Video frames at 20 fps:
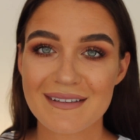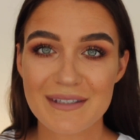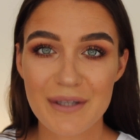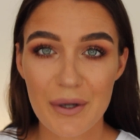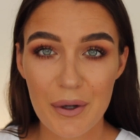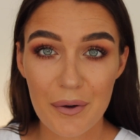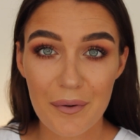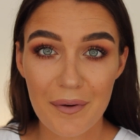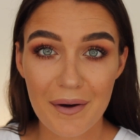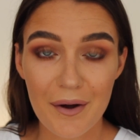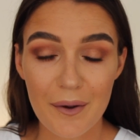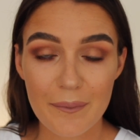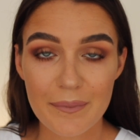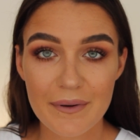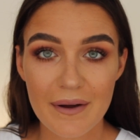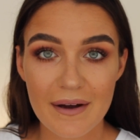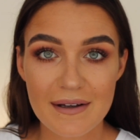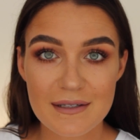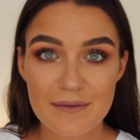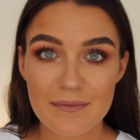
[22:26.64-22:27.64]
I hope
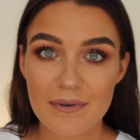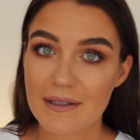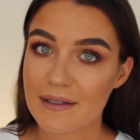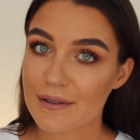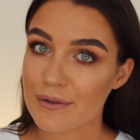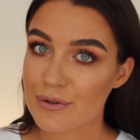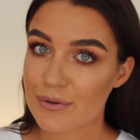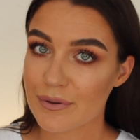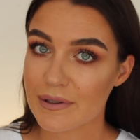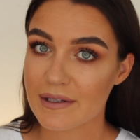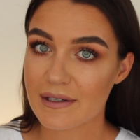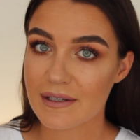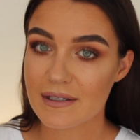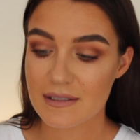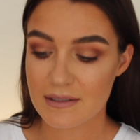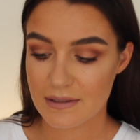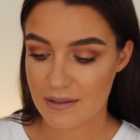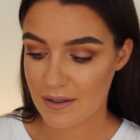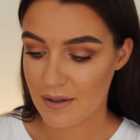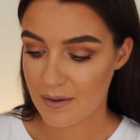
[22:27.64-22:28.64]
you guys have really enjoyed
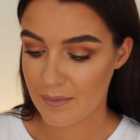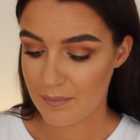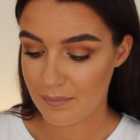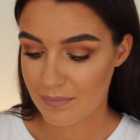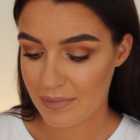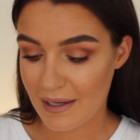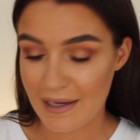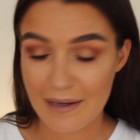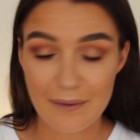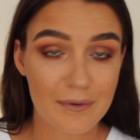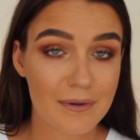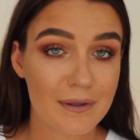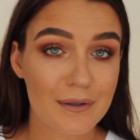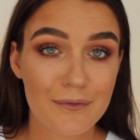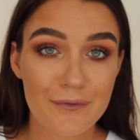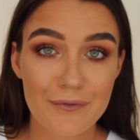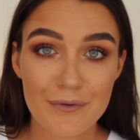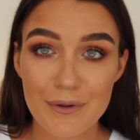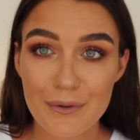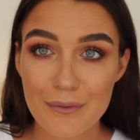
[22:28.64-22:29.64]
this, playing with a
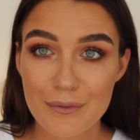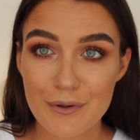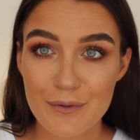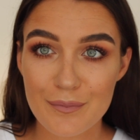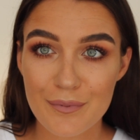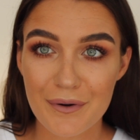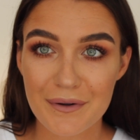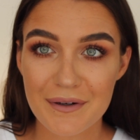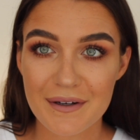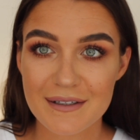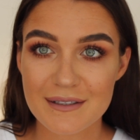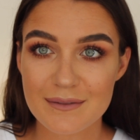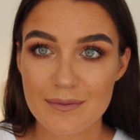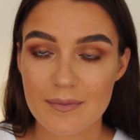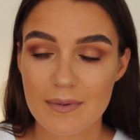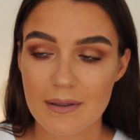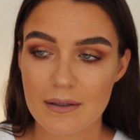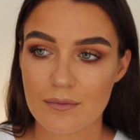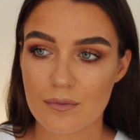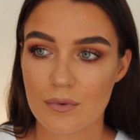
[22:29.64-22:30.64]
few new products for
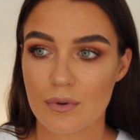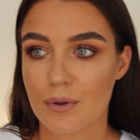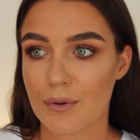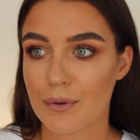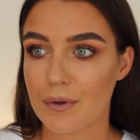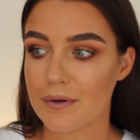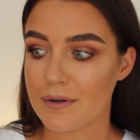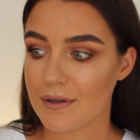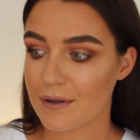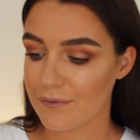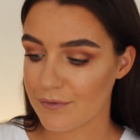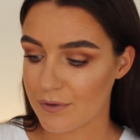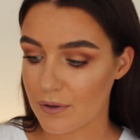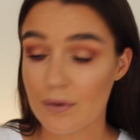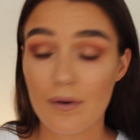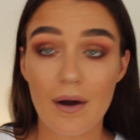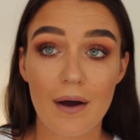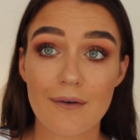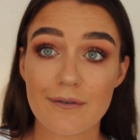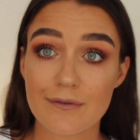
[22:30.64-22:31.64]
me. Well, not only a
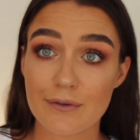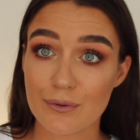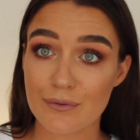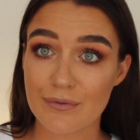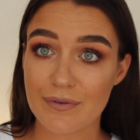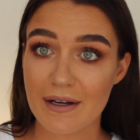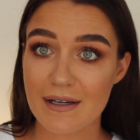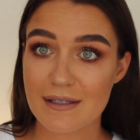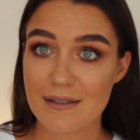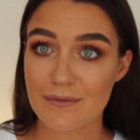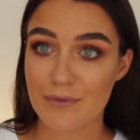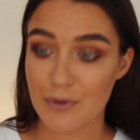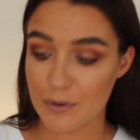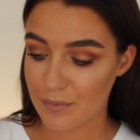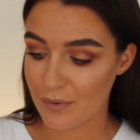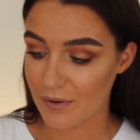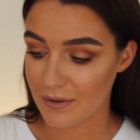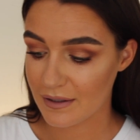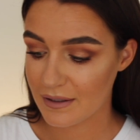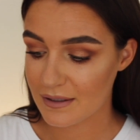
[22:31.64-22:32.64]
few, a full face of new
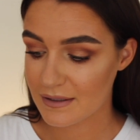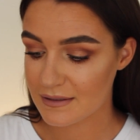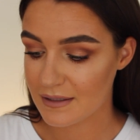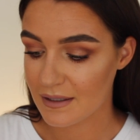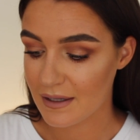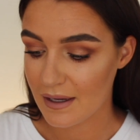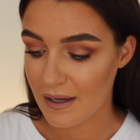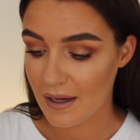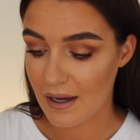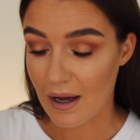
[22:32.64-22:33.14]
products.